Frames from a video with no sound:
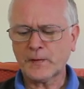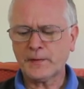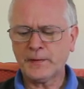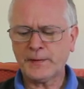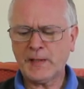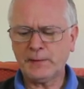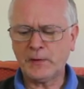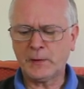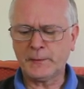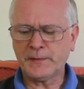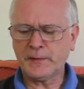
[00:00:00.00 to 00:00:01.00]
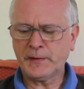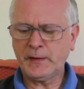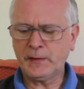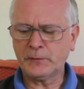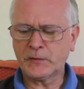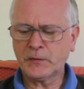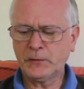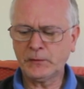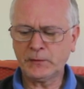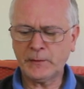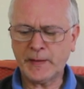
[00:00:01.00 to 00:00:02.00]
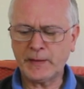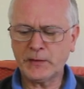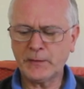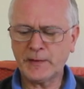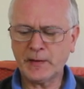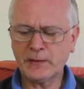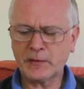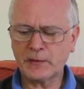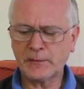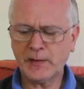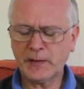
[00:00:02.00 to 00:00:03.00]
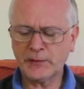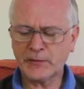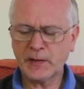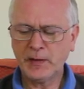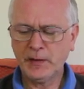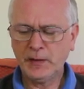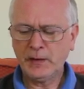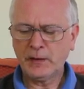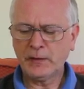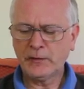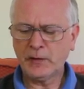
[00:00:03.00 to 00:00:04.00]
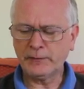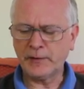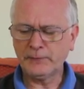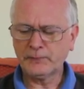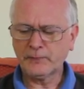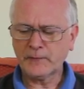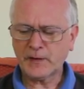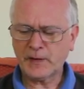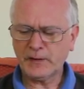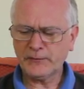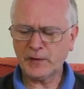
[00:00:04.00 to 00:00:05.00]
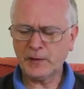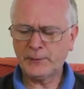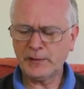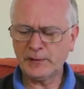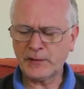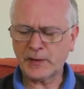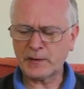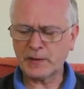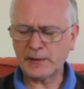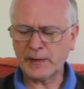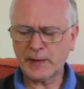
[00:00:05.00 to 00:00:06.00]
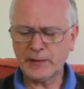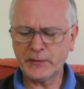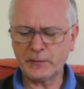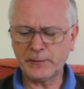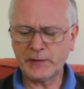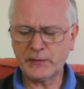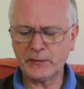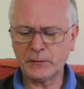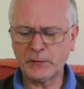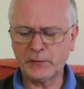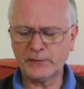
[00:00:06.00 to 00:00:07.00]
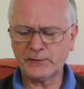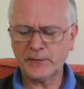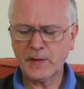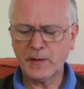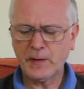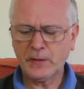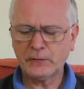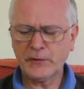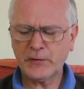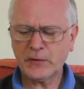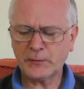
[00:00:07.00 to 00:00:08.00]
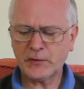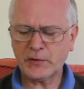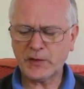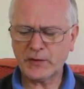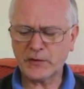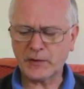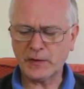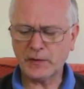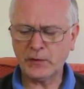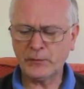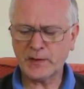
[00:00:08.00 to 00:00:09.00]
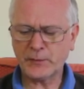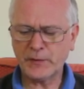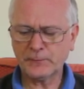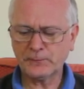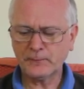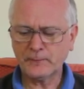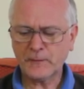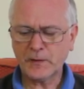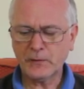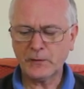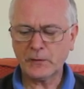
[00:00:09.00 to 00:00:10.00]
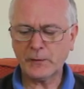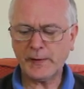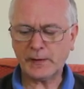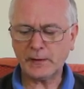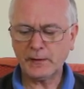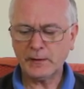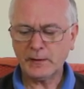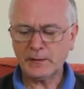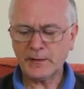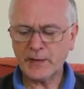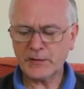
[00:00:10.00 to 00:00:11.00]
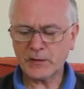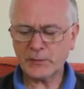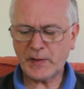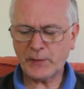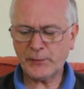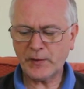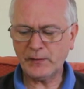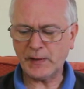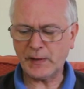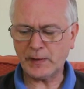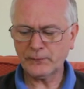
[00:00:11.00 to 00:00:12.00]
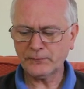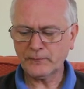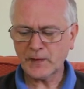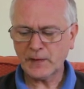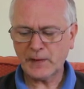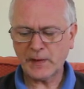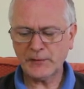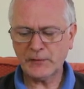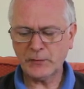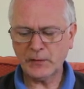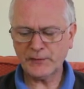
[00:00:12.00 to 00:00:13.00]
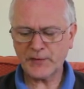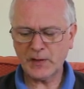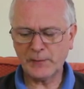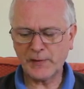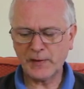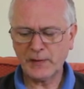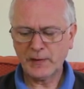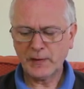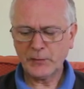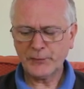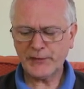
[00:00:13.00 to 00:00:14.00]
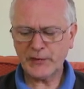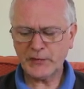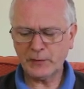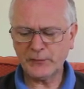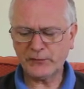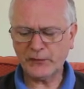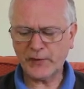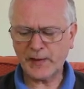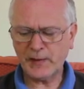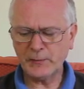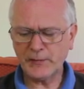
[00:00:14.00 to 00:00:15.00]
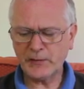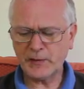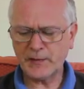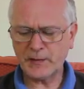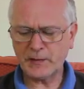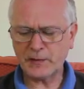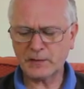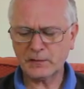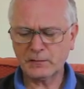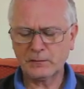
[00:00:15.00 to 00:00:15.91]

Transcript: At that moment the king was called away to attend to something else, and Corin, after apologising handsomely to the dwarf, rushed up to Shasta and whispered, "Quick, there's a spare pony now, and the dwarf's armour. Put it on before anyone notices."